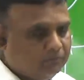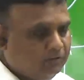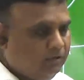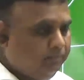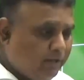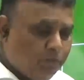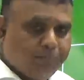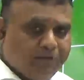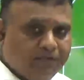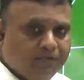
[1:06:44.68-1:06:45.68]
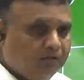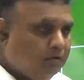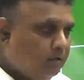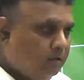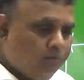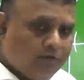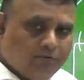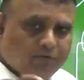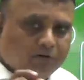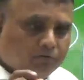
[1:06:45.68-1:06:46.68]
in my opinion,
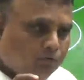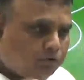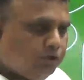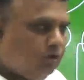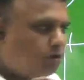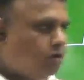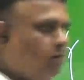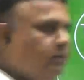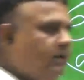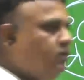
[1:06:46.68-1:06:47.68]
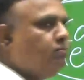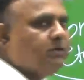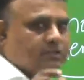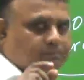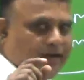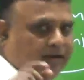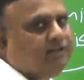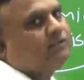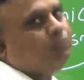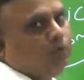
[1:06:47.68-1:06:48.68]
whenever question or comment, you must
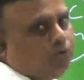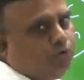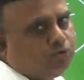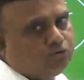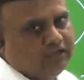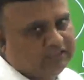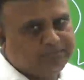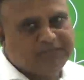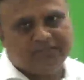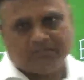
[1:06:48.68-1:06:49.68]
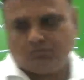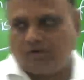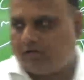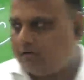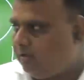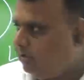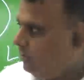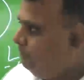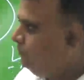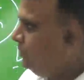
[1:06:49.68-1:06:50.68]
practice more. Those aspirants who
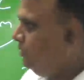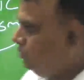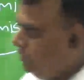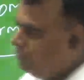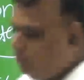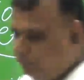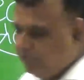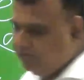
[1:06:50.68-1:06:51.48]
are going to appear